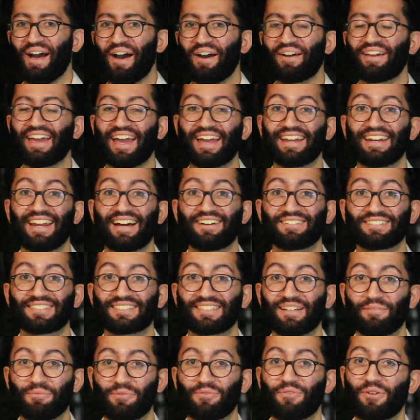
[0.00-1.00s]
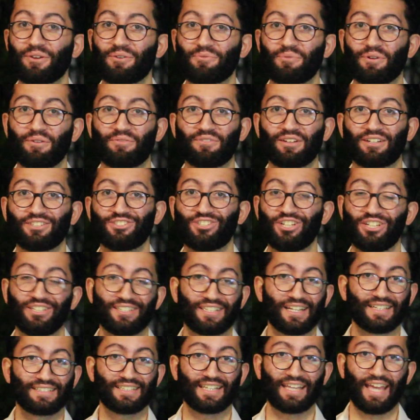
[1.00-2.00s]
Okay, now some of you will have done
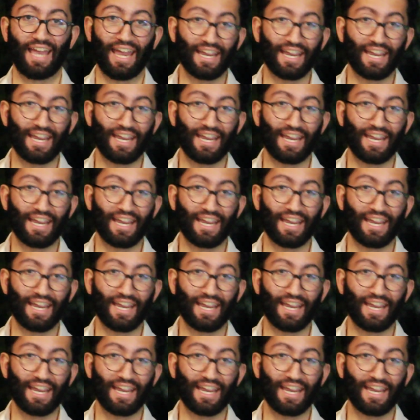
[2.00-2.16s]
GCSE